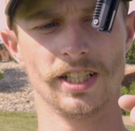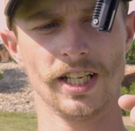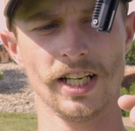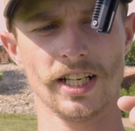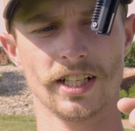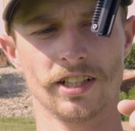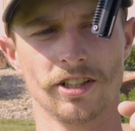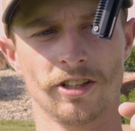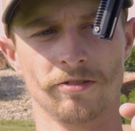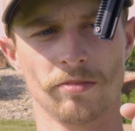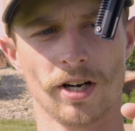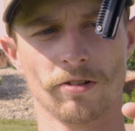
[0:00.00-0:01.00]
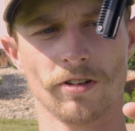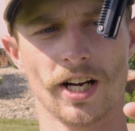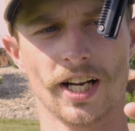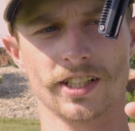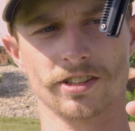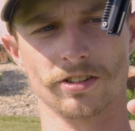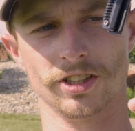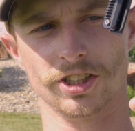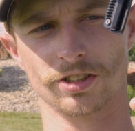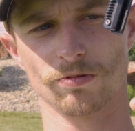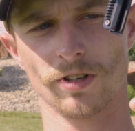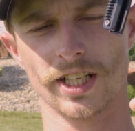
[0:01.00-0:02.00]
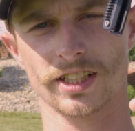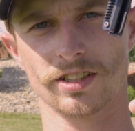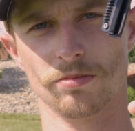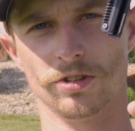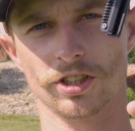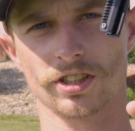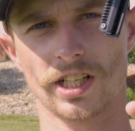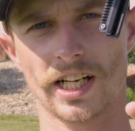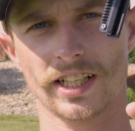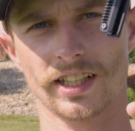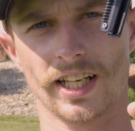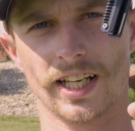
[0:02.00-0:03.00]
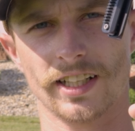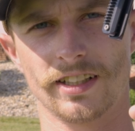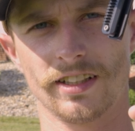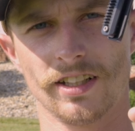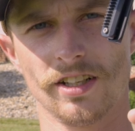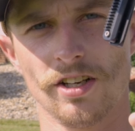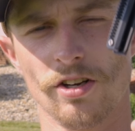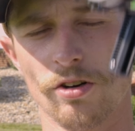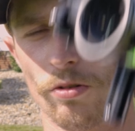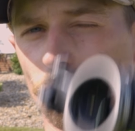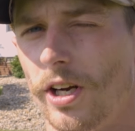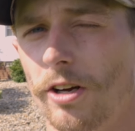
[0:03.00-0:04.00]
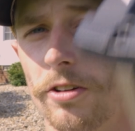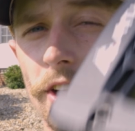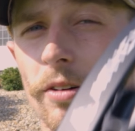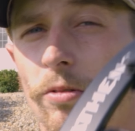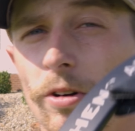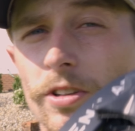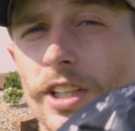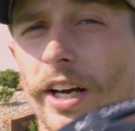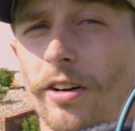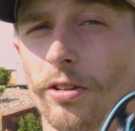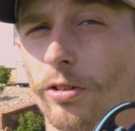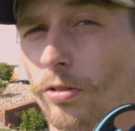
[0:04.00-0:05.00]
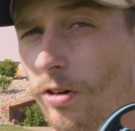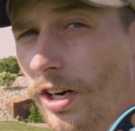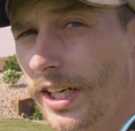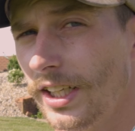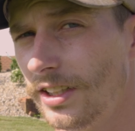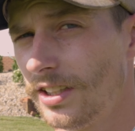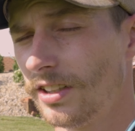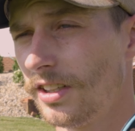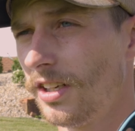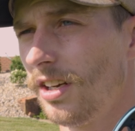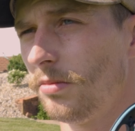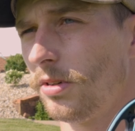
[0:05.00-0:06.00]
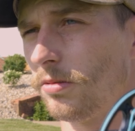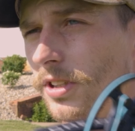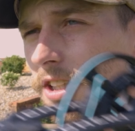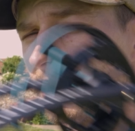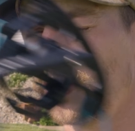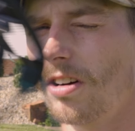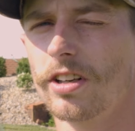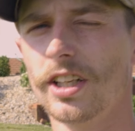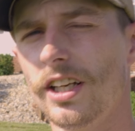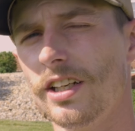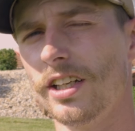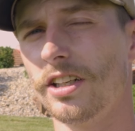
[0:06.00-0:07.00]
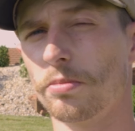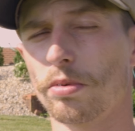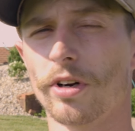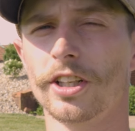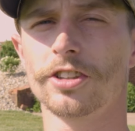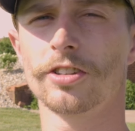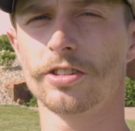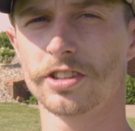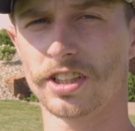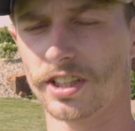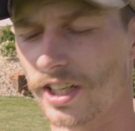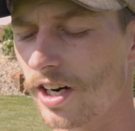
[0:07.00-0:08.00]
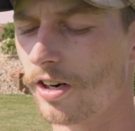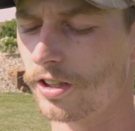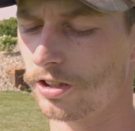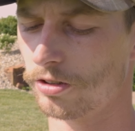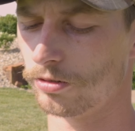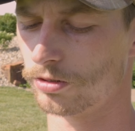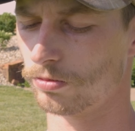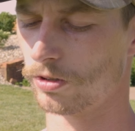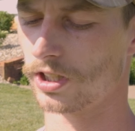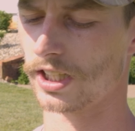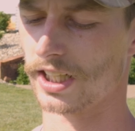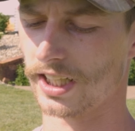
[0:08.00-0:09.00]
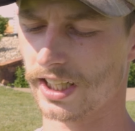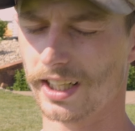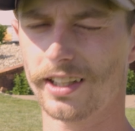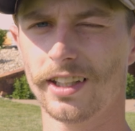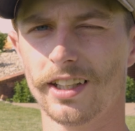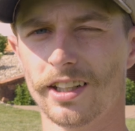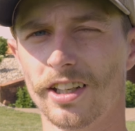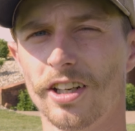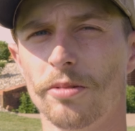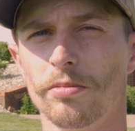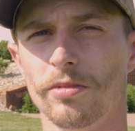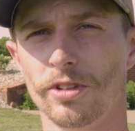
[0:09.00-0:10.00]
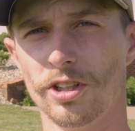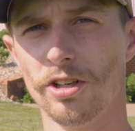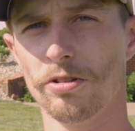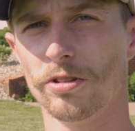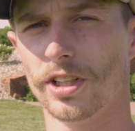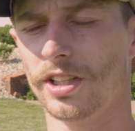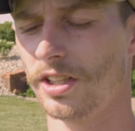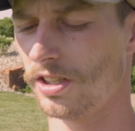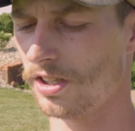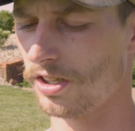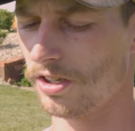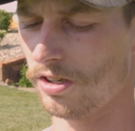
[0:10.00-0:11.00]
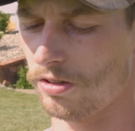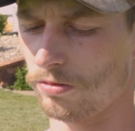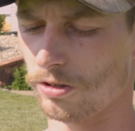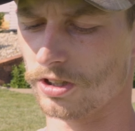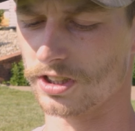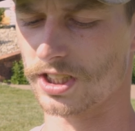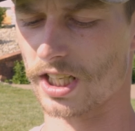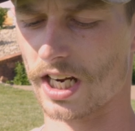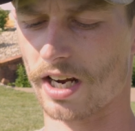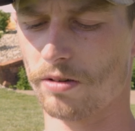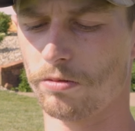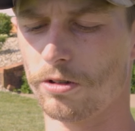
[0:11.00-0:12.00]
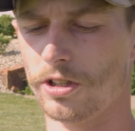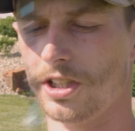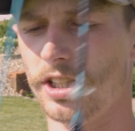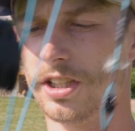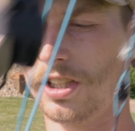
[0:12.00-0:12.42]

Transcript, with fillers: end of my riser and just rest them just like that. Well, that worked out great. But when I started getting into pressure scenarios, what I ended up doing was I would